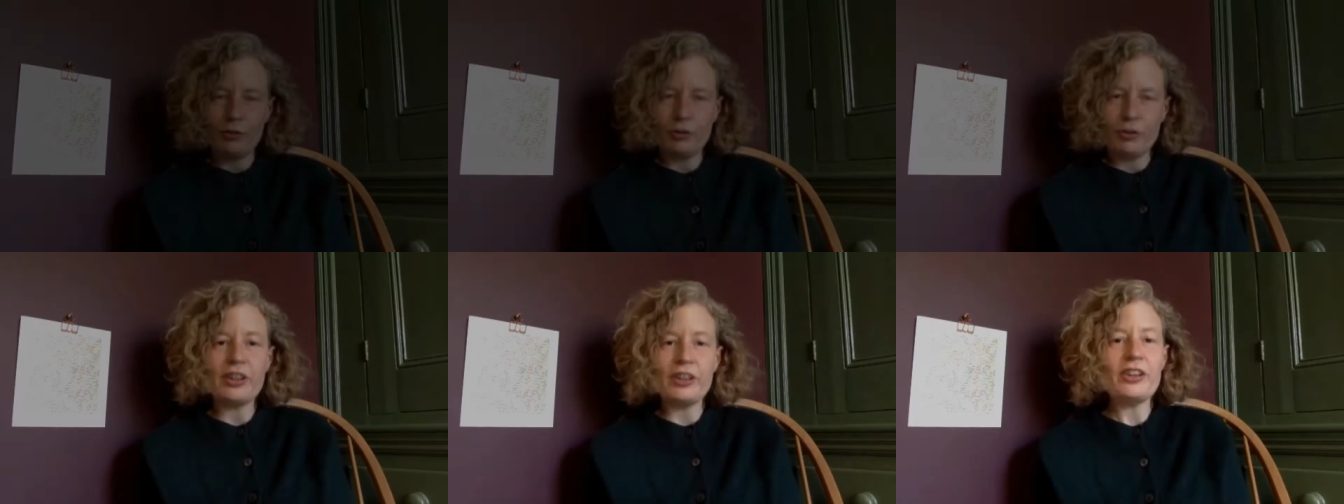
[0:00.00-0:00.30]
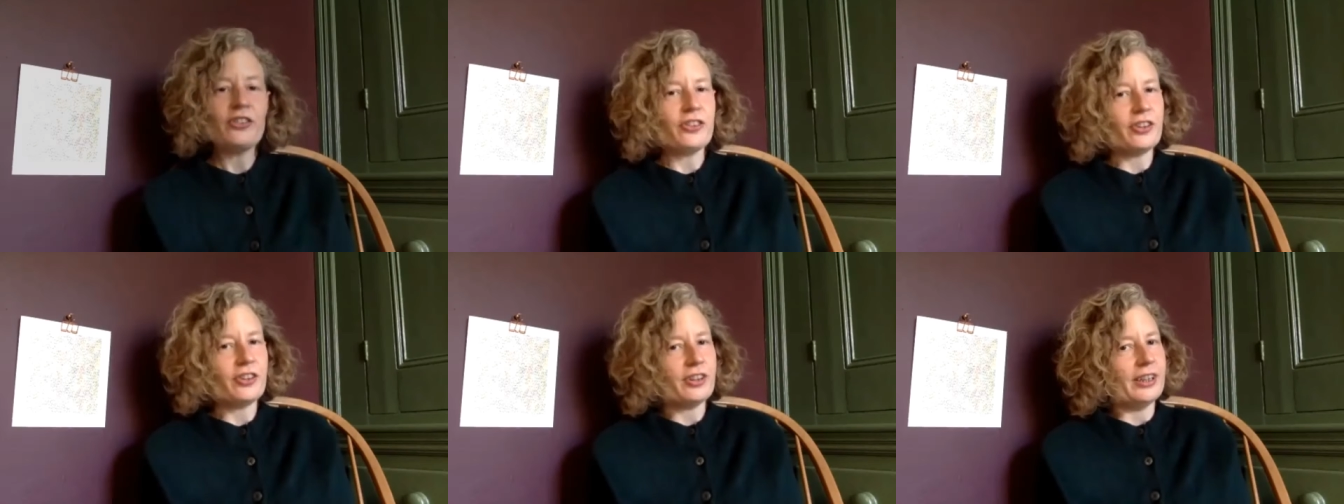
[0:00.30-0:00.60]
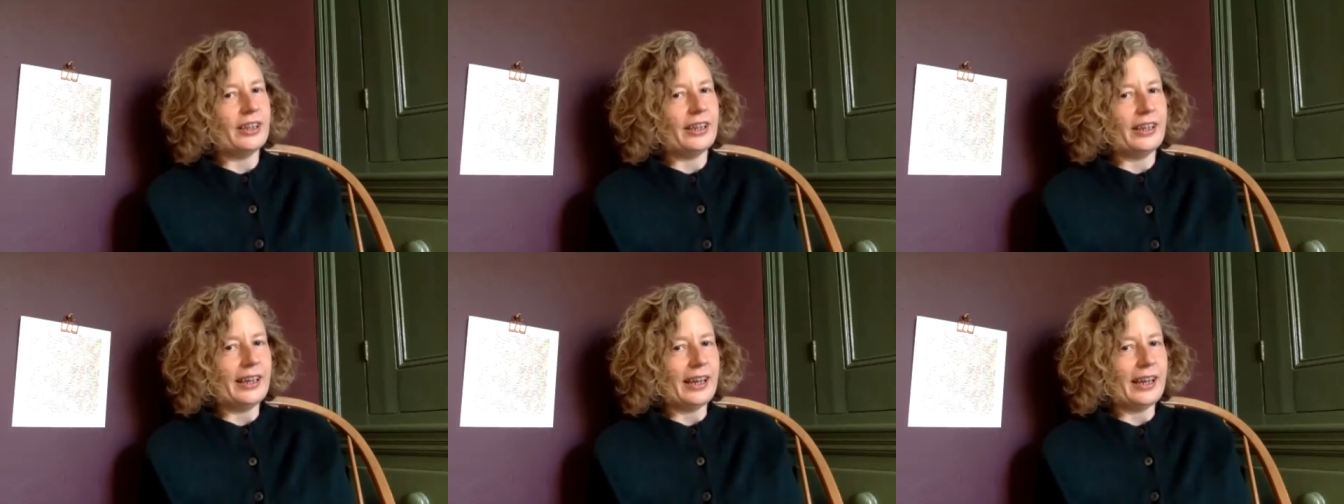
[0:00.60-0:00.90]

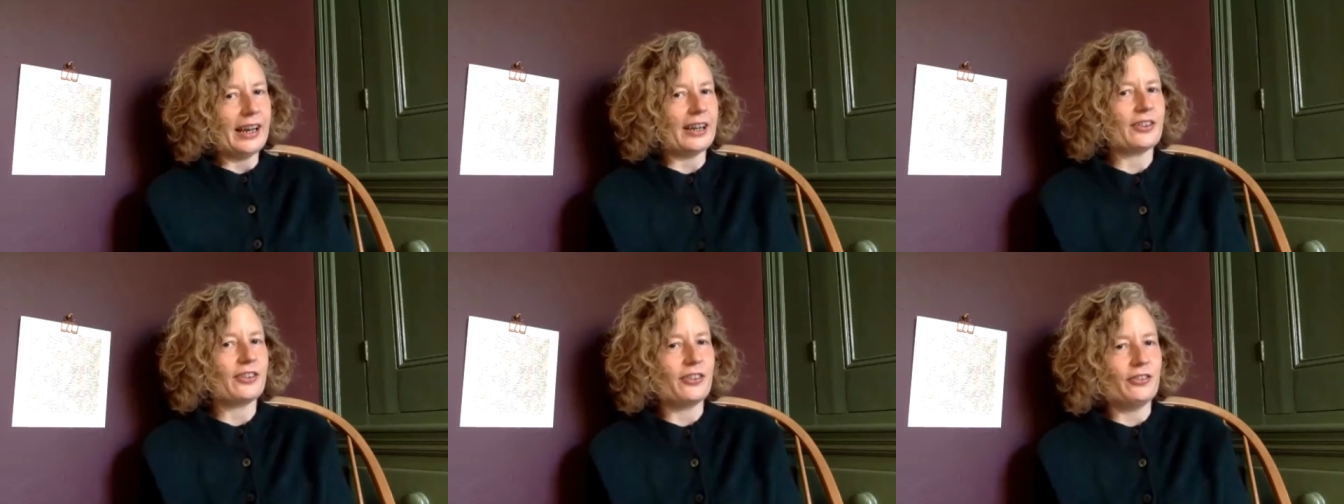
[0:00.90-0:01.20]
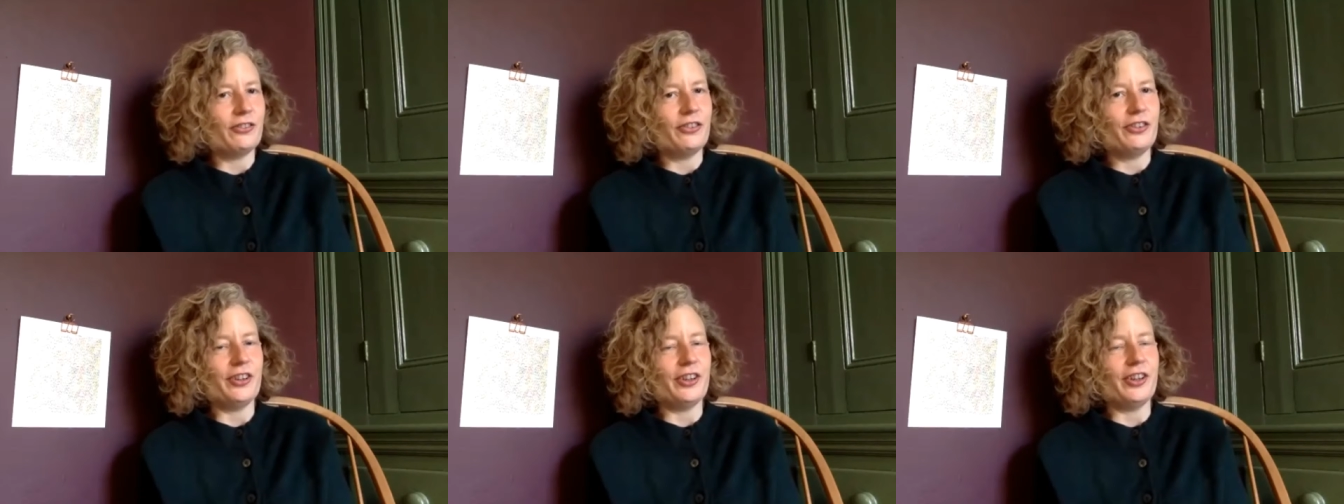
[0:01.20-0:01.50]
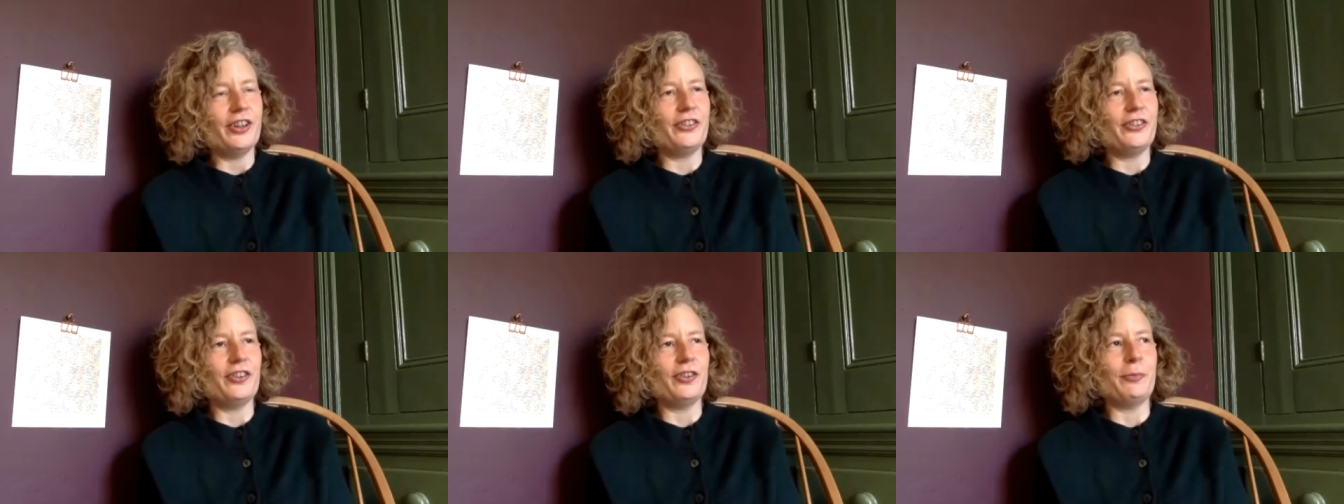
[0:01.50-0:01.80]
Traditionally, action
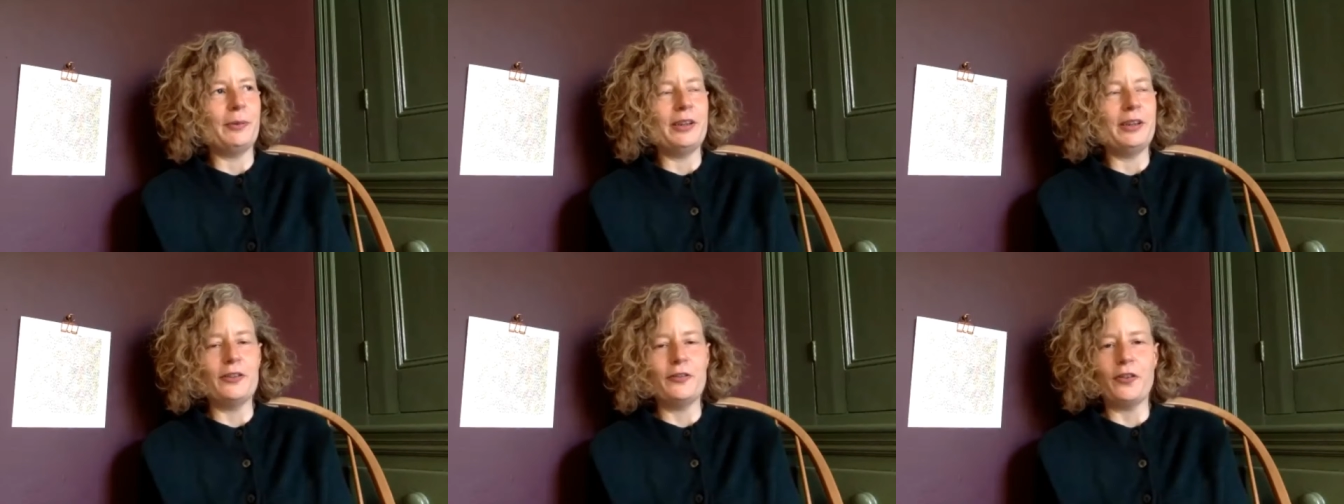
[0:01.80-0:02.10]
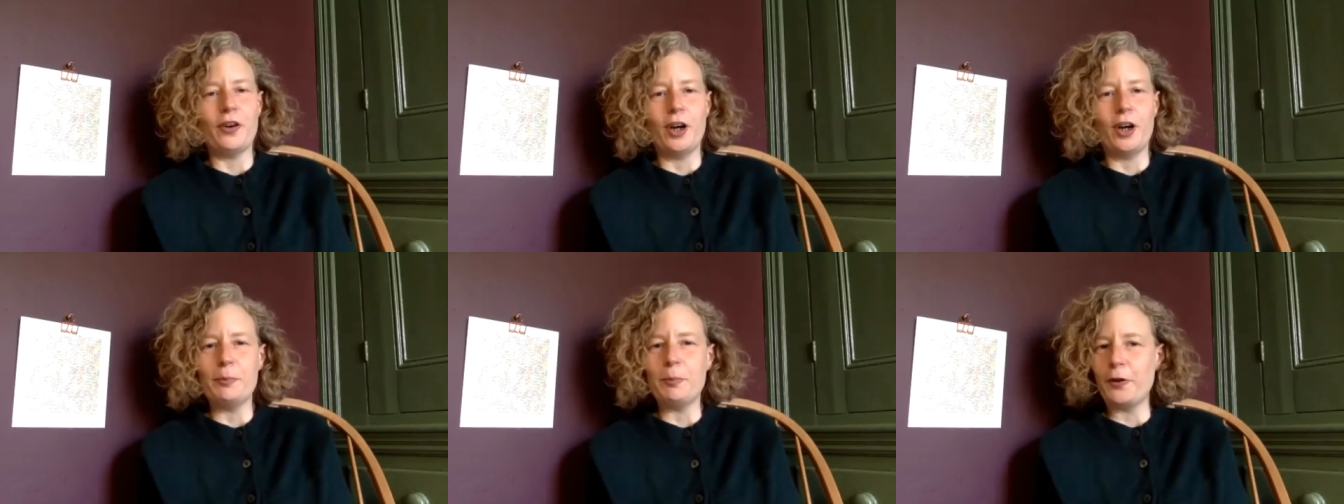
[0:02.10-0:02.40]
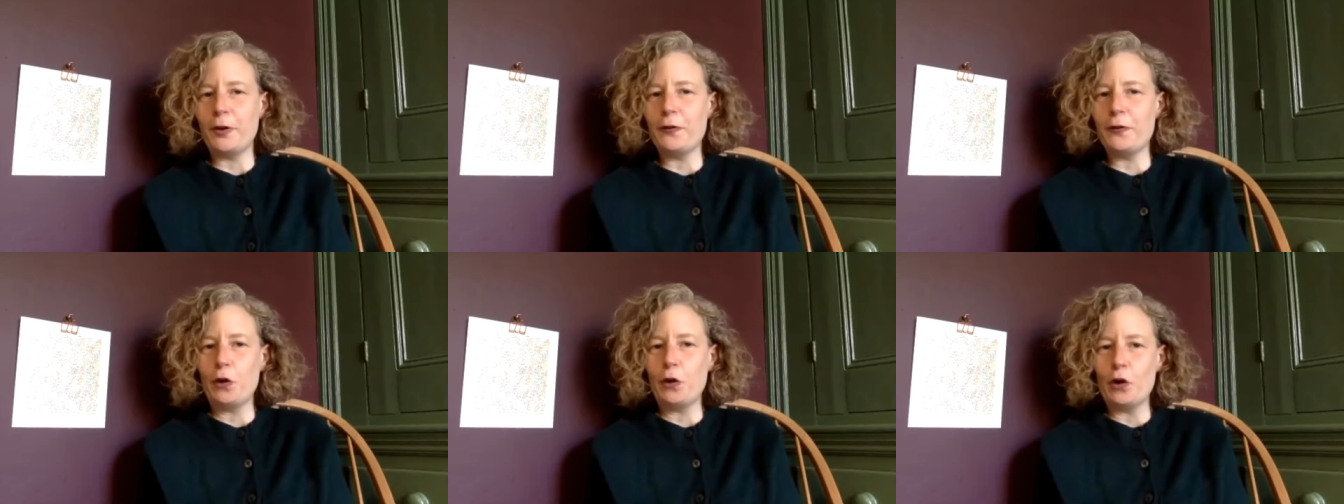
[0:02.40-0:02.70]
research has been defined
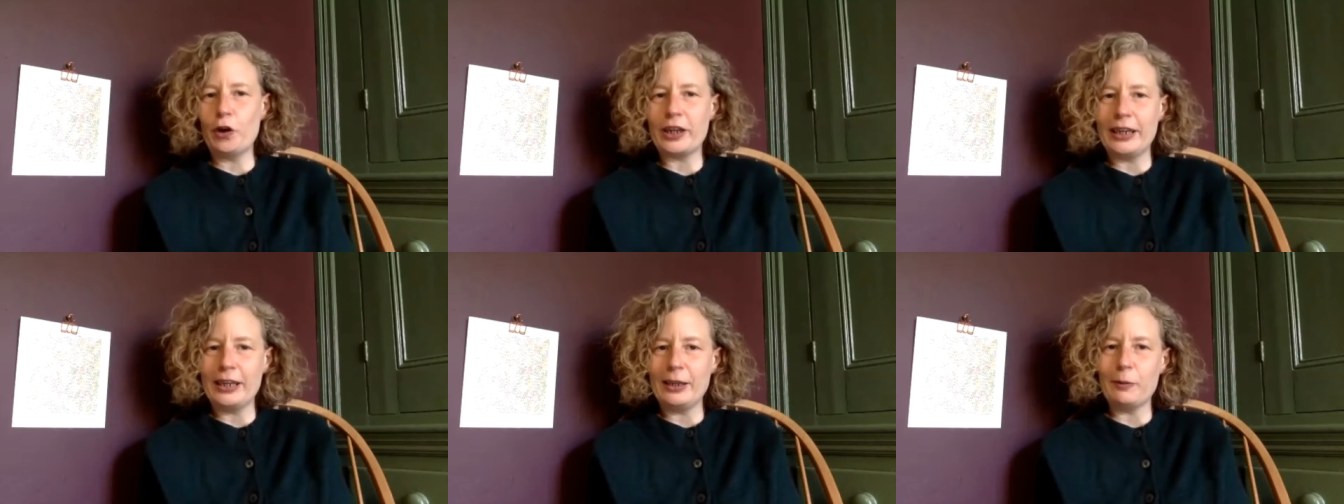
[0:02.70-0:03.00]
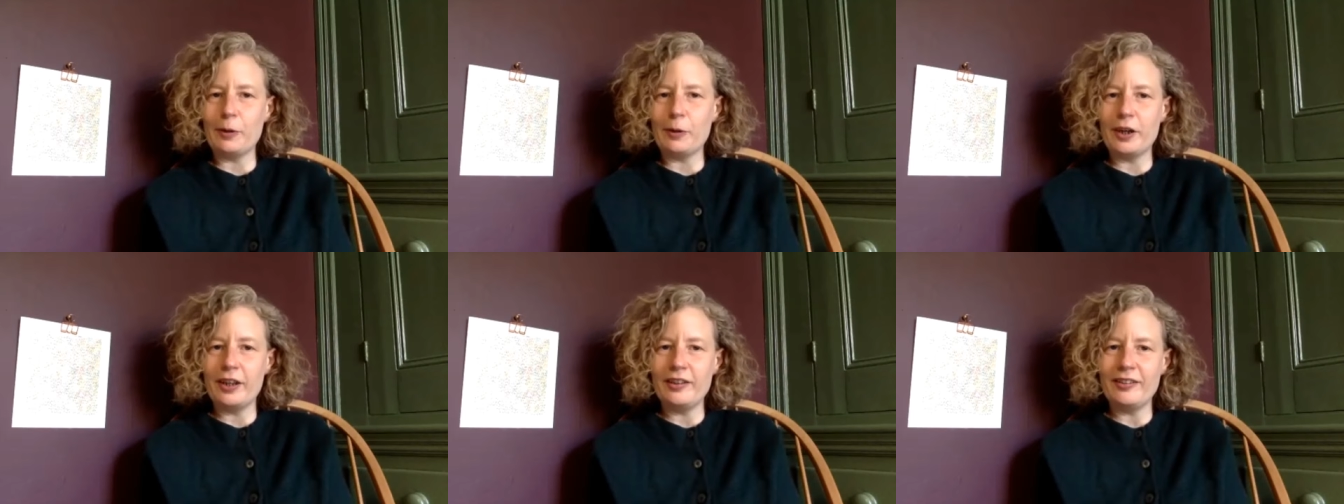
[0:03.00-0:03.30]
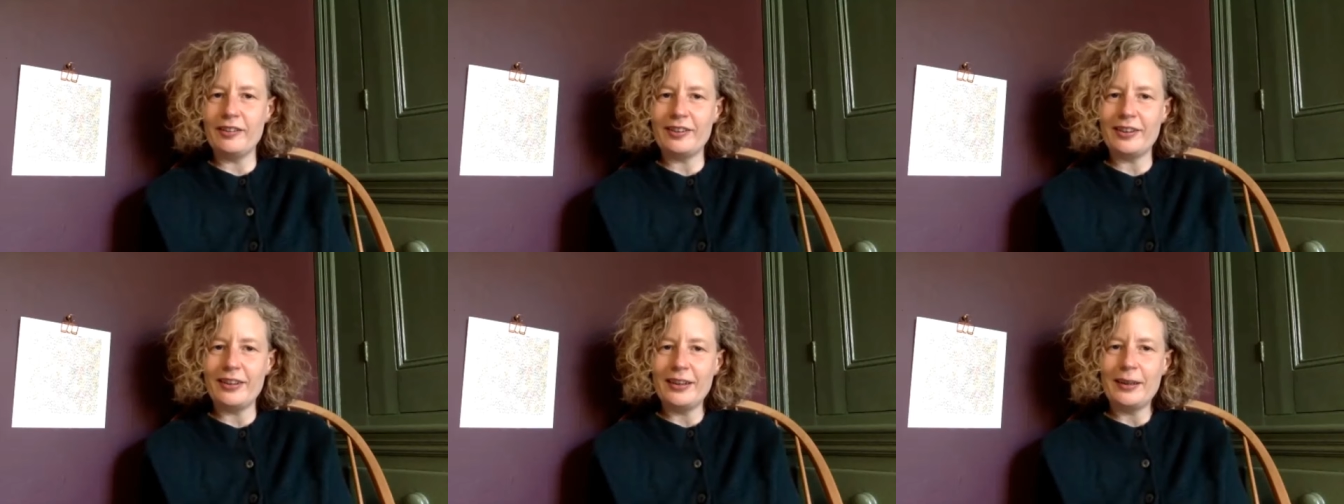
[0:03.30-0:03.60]
by 4
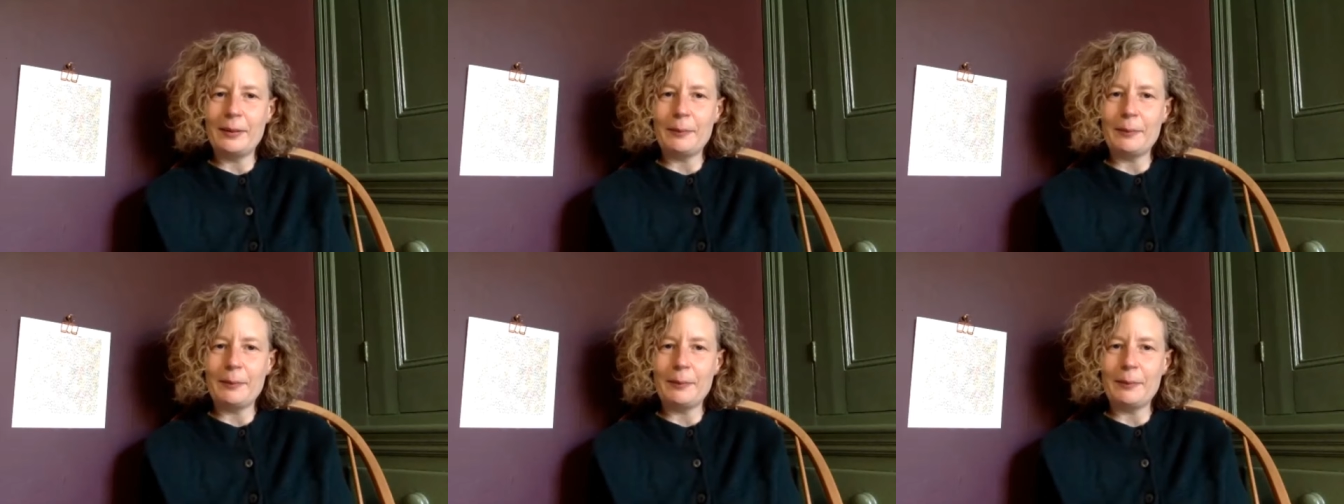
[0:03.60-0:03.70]
keywords: